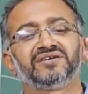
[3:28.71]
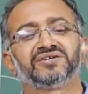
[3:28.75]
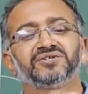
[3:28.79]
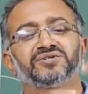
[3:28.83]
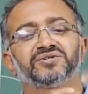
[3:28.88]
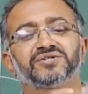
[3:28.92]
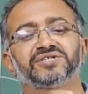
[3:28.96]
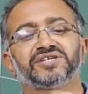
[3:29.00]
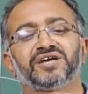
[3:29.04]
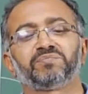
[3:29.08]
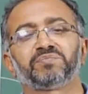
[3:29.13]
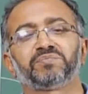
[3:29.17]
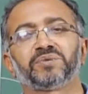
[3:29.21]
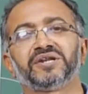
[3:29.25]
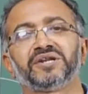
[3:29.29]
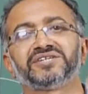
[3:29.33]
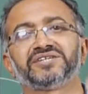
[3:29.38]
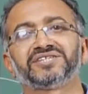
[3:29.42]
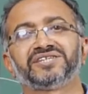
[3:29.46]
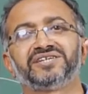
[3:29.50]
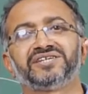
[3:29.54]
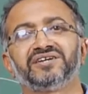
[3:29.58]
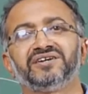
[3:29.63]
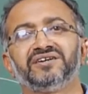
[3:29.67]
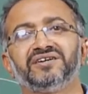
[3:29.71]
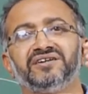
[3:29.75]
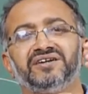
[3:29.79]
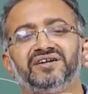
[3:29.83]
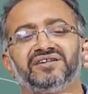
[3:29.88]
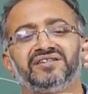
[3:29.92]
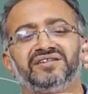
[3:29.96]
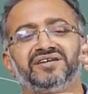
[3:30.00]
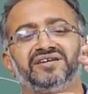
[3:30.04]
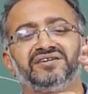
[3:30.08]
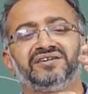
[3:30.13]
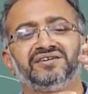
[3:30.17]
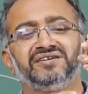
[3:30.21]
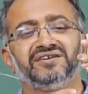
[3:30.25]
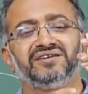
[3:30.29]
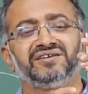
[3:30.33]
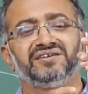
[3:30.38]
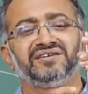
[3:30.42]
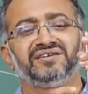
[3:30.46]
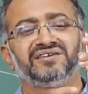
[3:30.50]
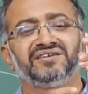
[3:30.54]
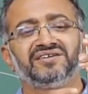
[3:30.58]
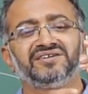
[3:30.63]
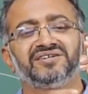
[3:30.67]
So sample is here and then
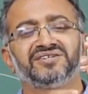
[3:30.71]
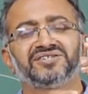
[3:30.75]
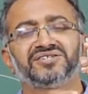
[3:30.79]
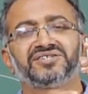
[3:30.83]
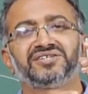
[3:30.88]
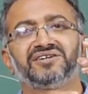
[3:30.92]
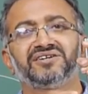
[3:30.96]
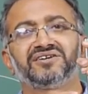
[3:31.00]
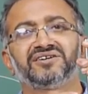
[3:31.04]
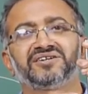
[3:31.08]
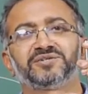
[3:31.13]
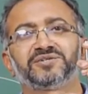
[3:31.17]
shear